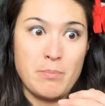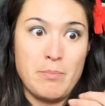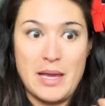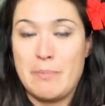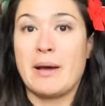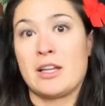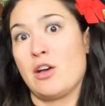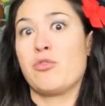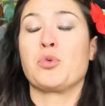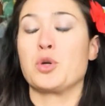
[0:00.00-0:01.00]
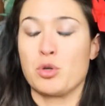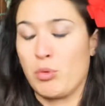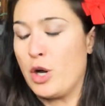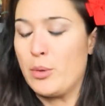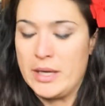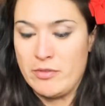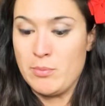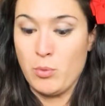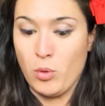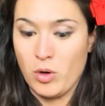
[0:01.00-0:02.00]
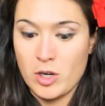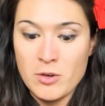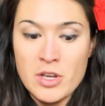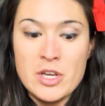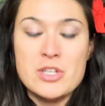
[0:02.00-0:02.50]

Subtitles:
made my love for it grow even more.